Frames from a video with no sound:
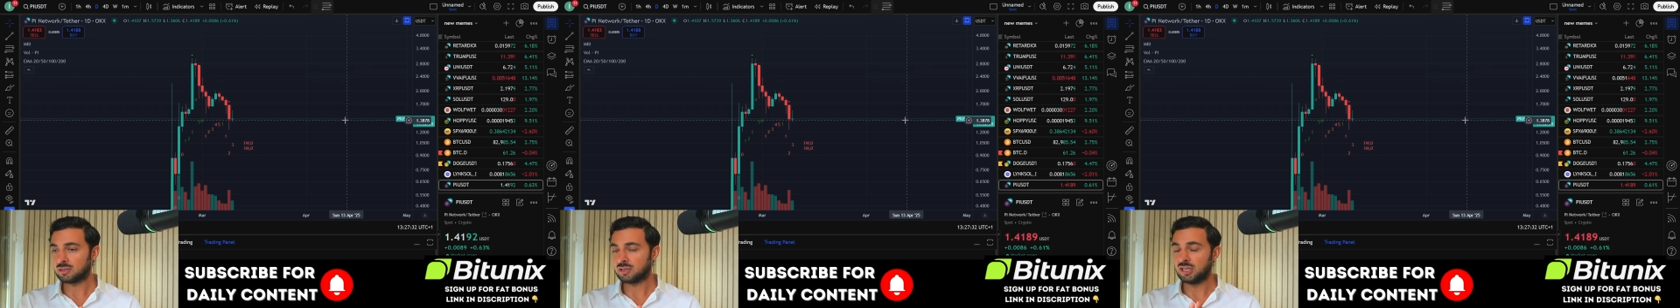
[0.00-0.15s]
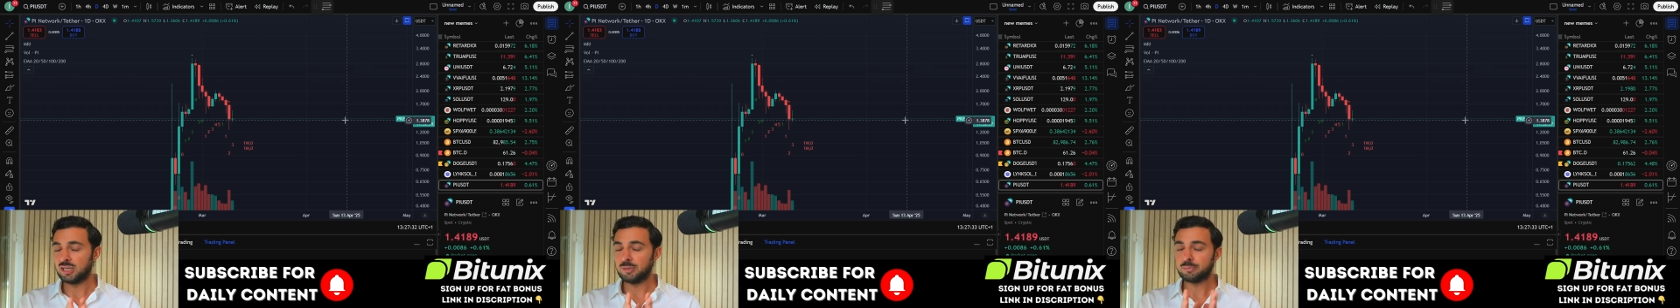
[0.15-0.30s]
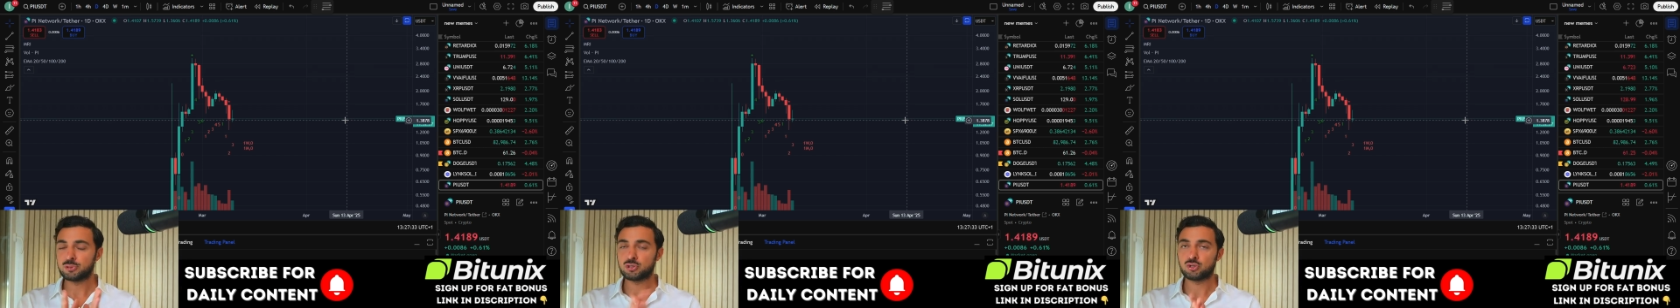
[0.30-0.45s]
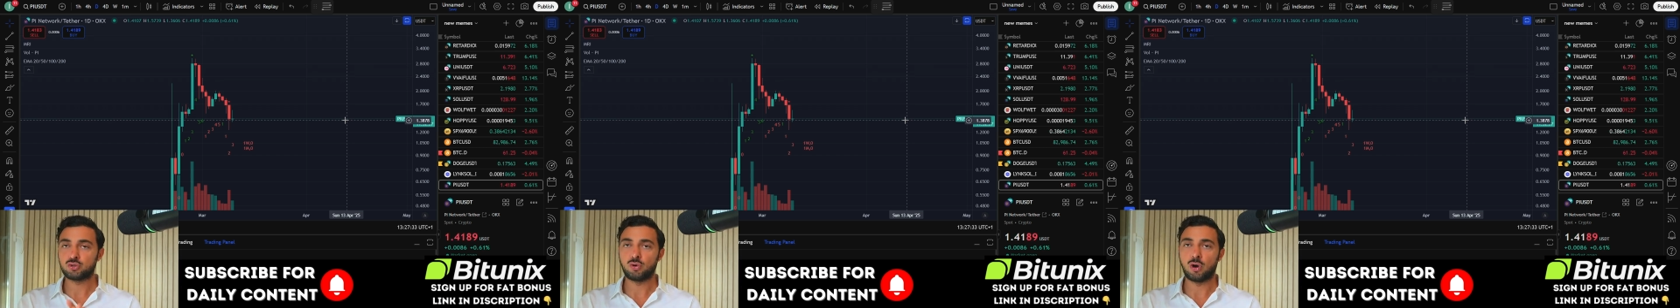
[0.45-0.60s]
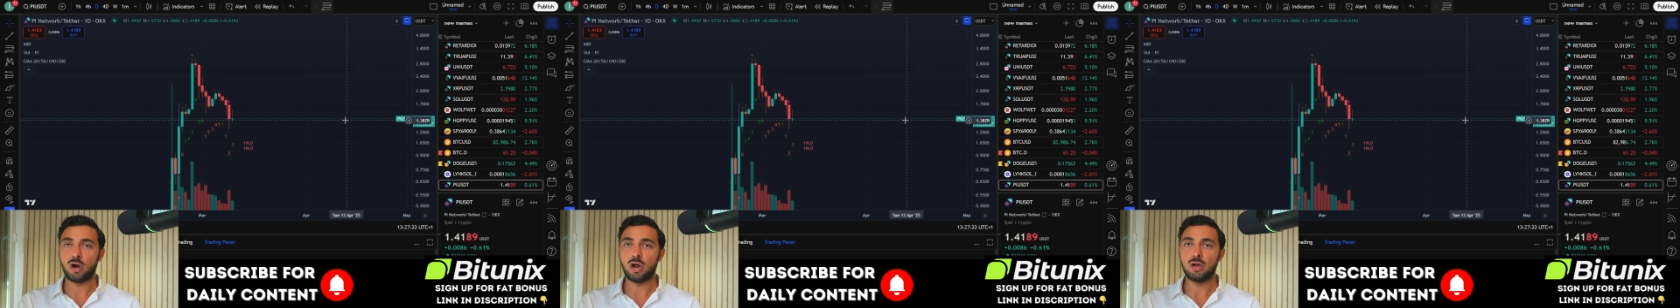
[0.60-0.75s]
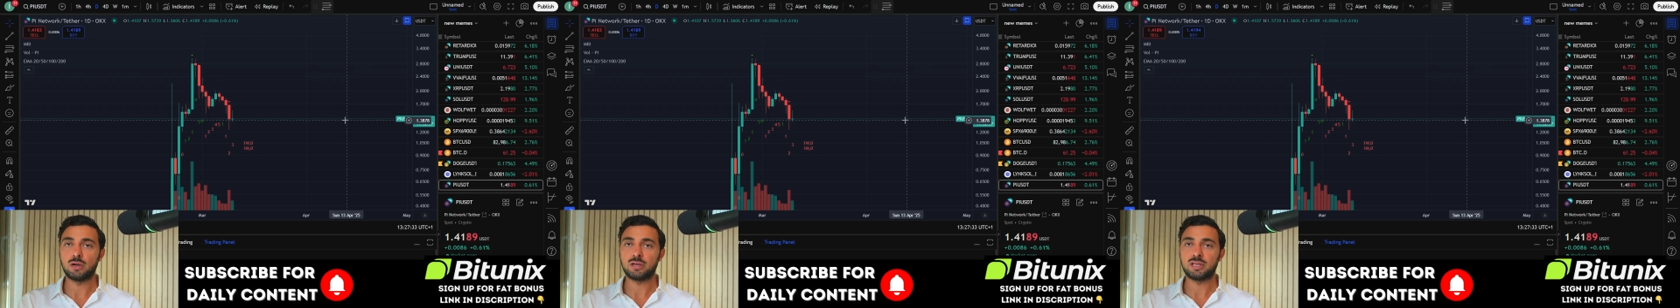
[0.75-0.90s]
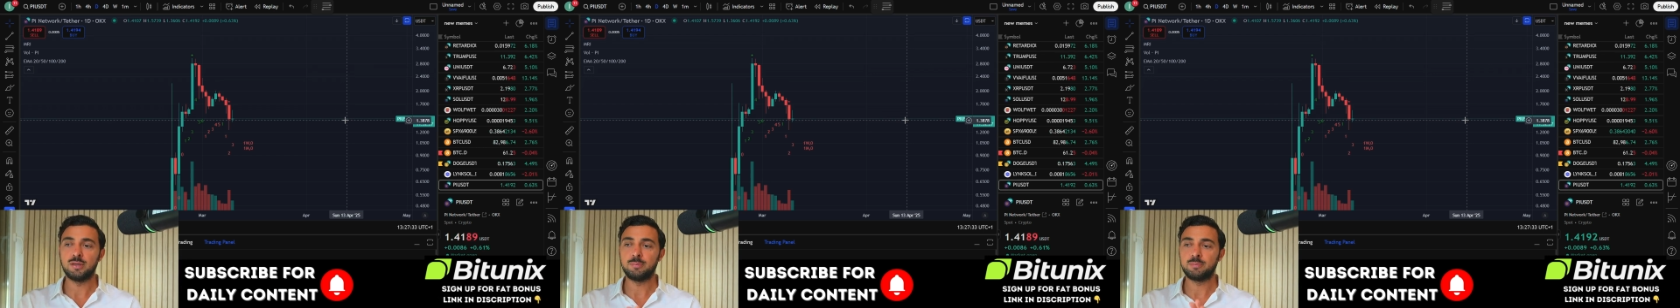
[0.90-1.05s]
Keep
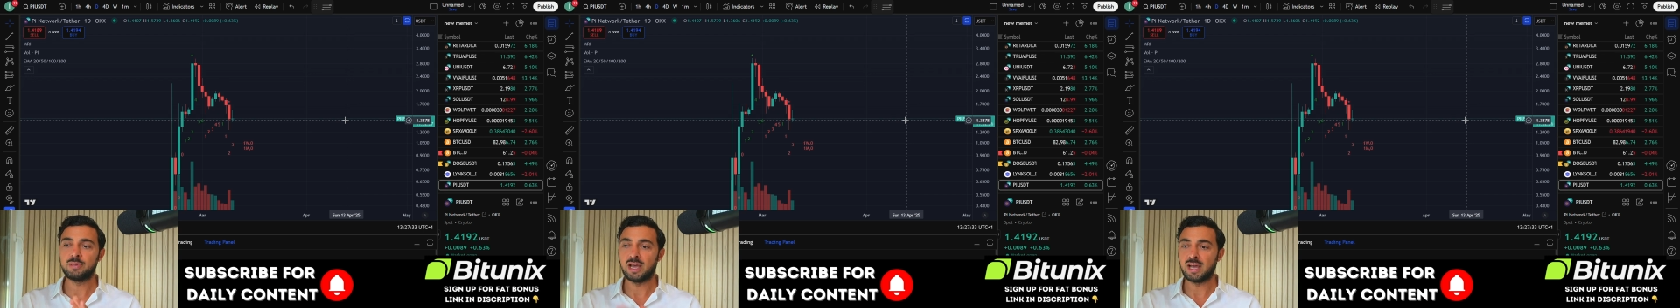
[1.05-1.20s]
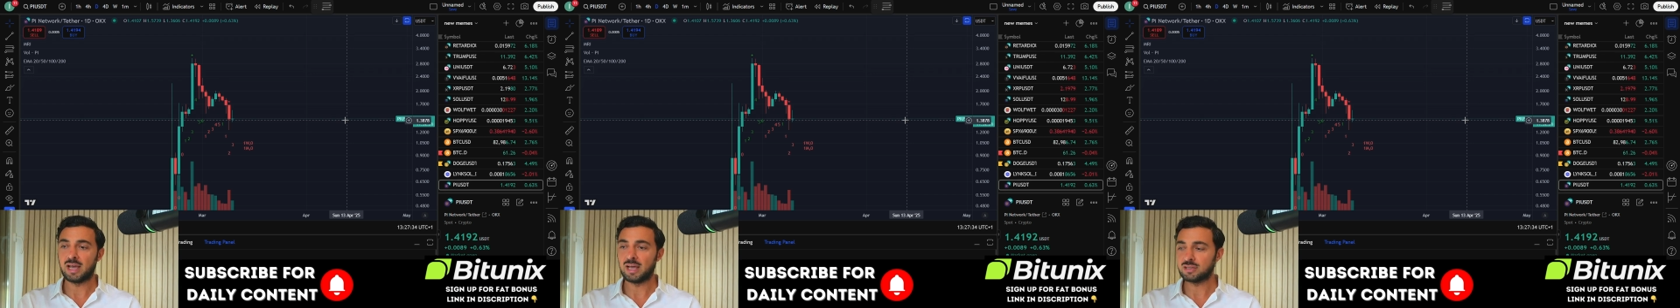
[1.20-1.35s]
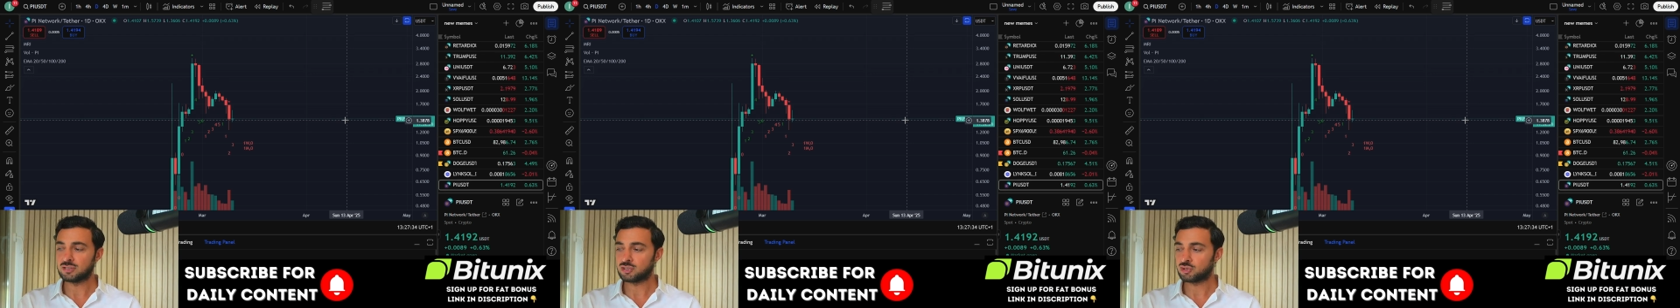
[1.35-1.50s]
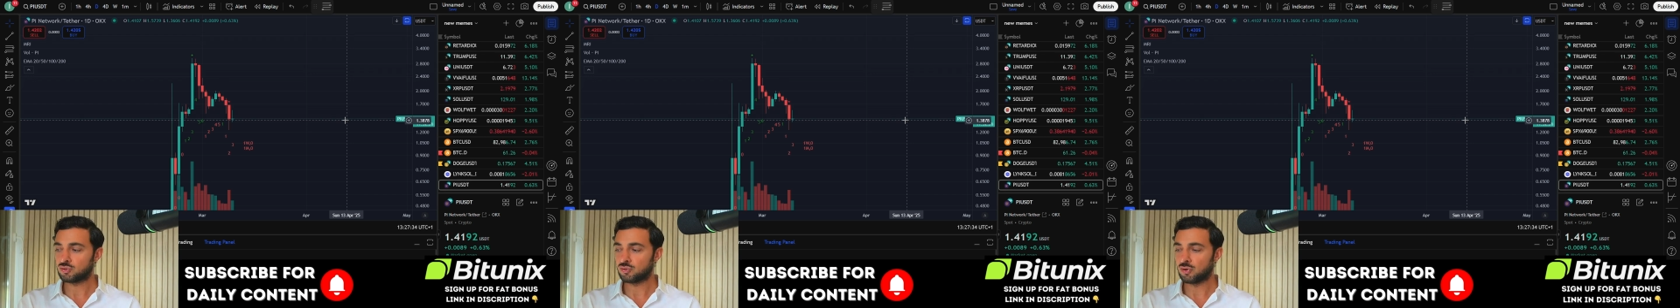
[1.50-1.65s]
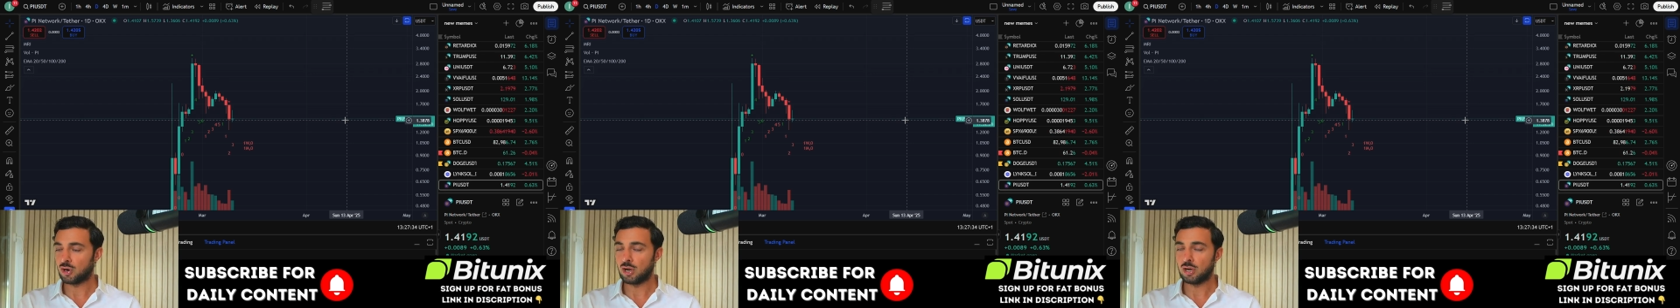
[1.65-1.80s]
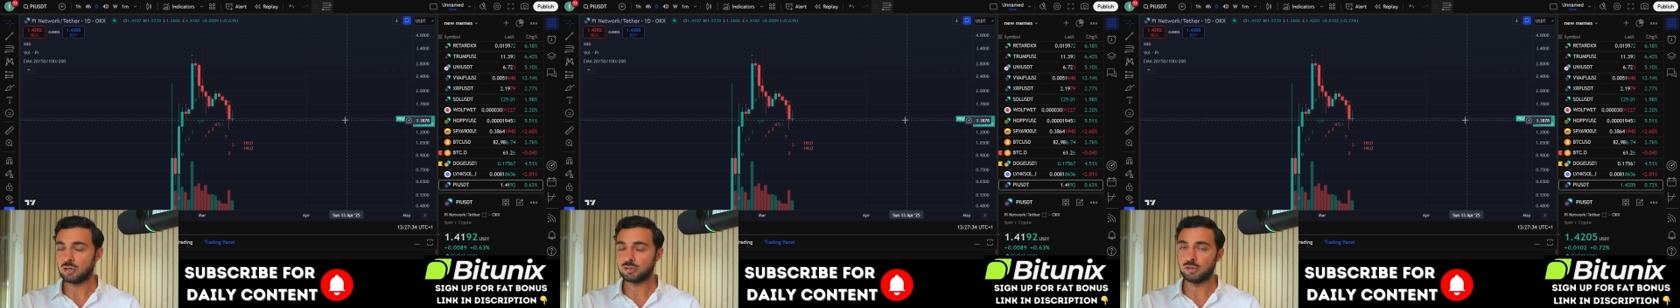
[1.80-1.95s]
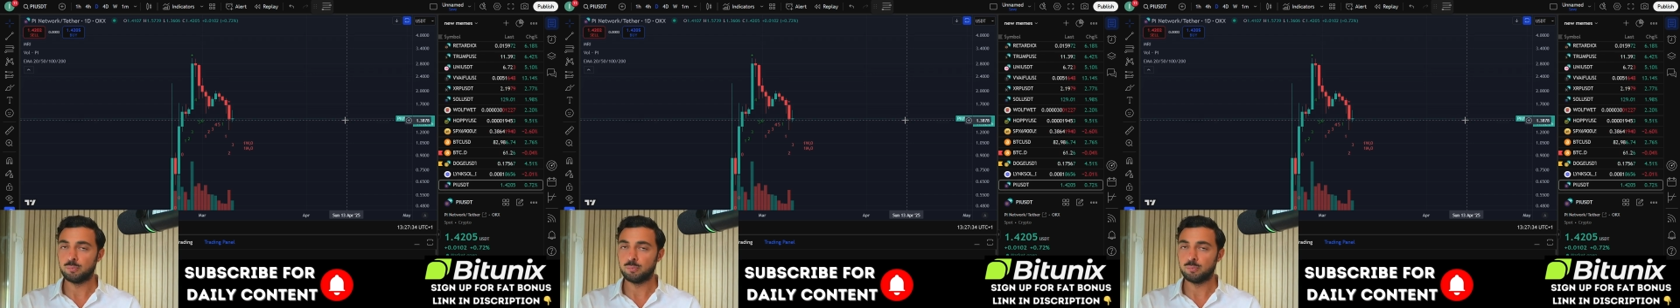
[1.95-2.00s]
strong, keep the hands strong.